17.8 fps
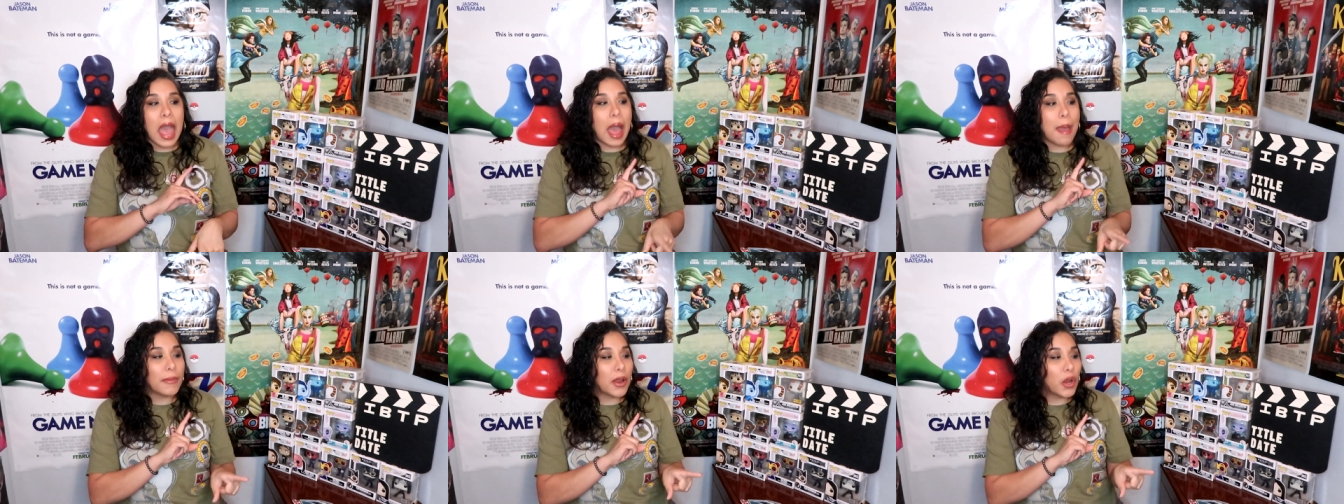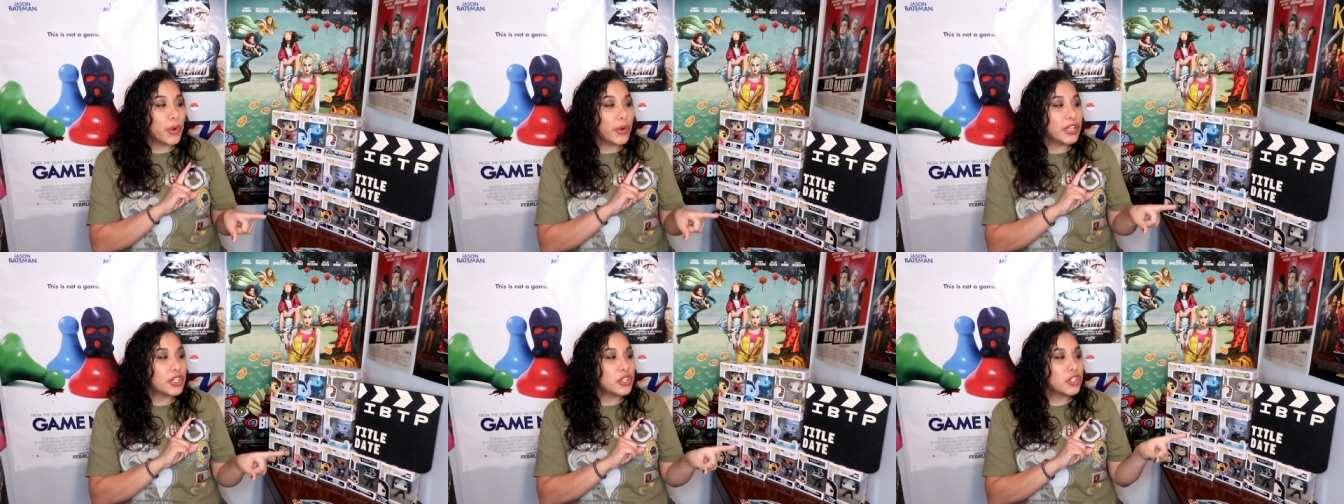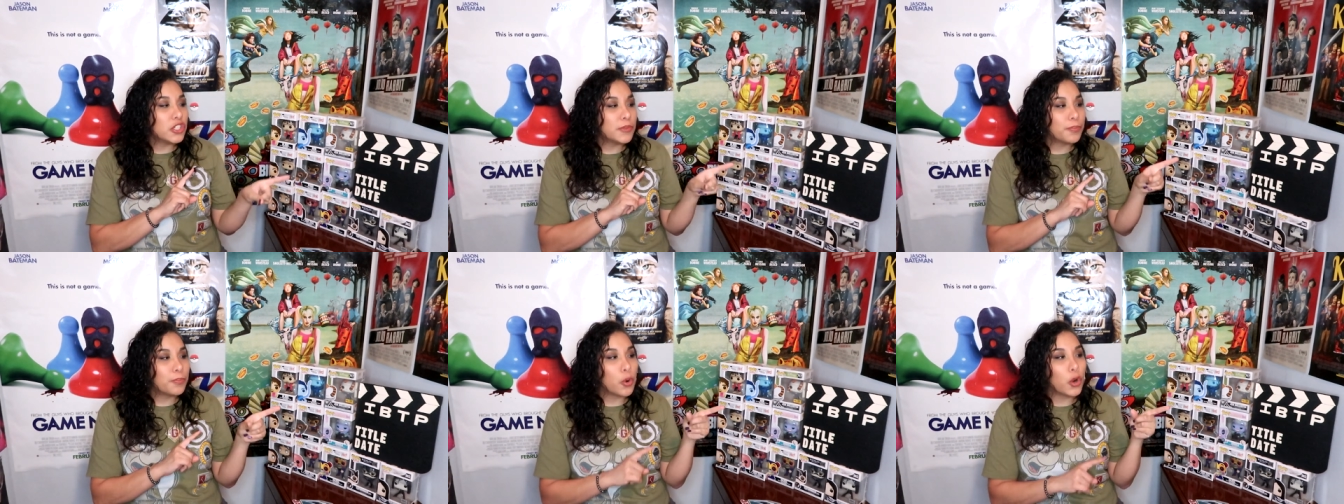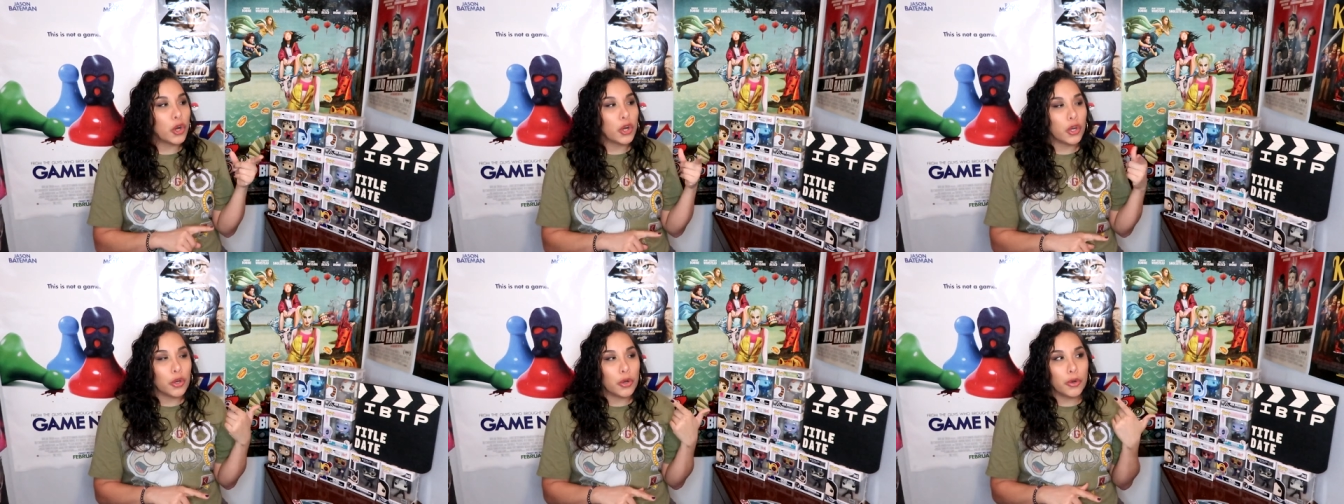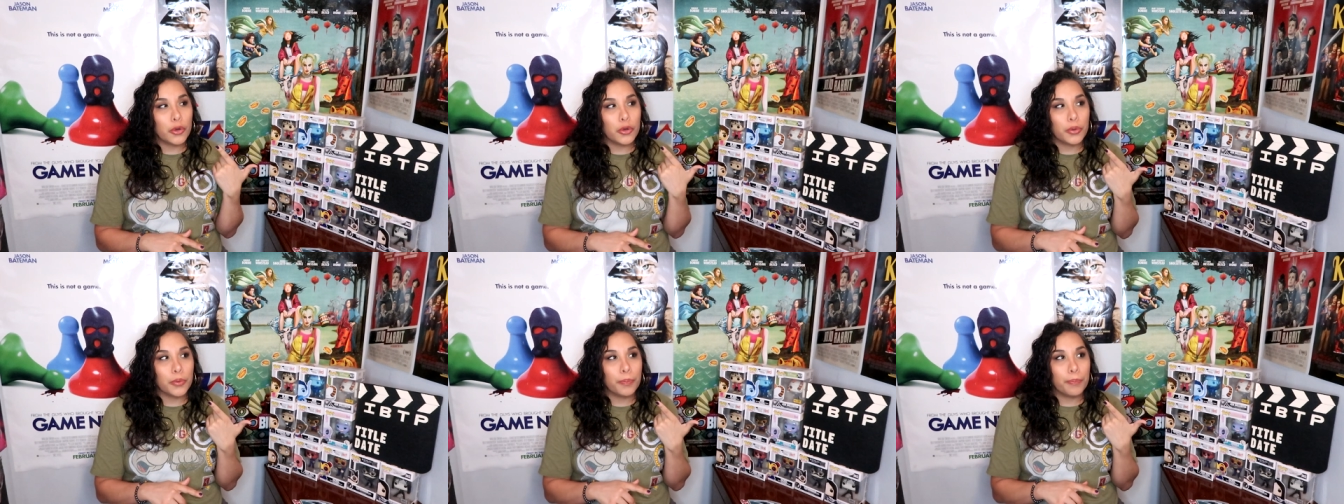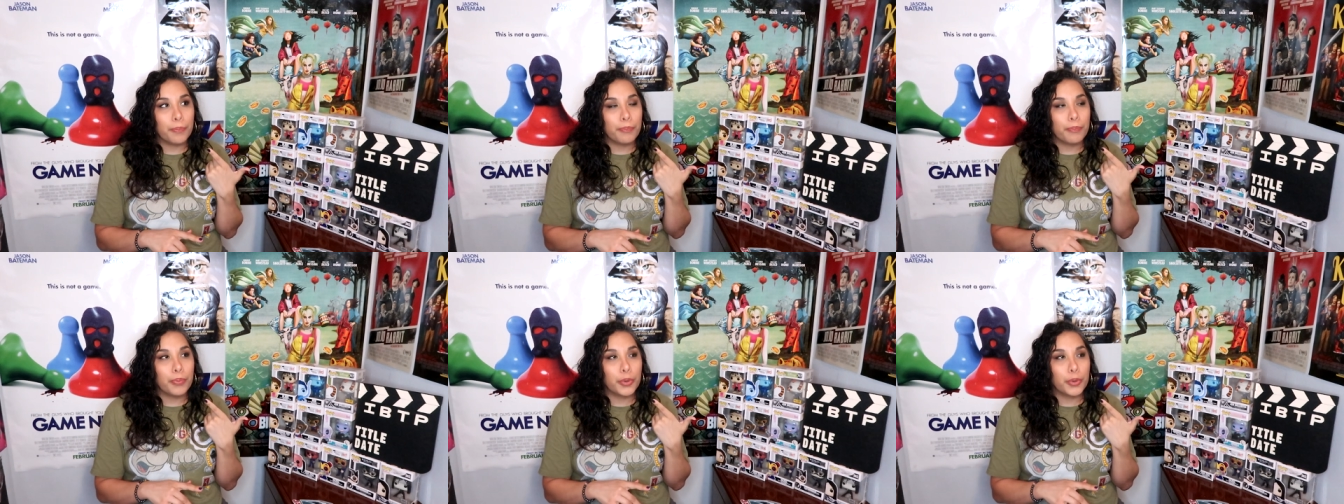I'm going to spoil